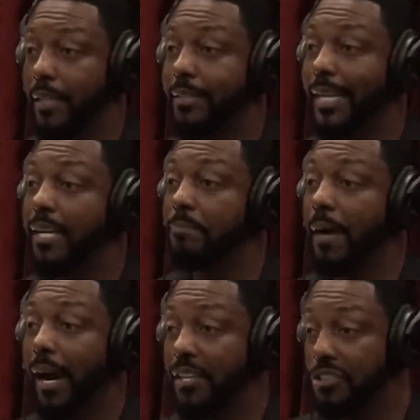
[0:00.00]
Dead
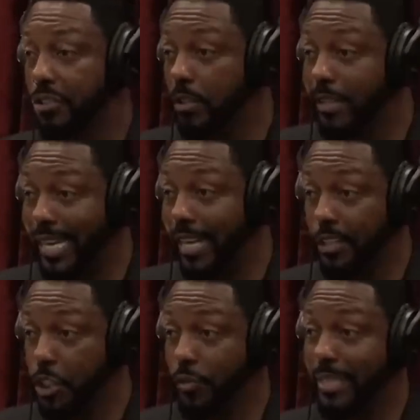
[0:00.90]
bodies still laying in
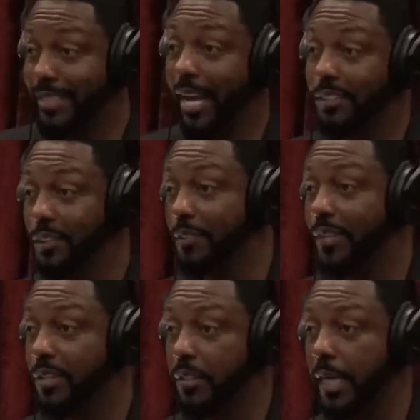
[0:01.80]
the street thousands of
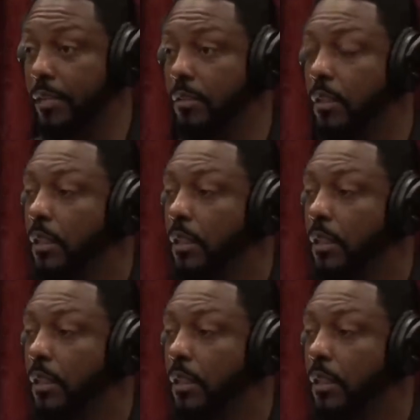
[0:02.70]
years later.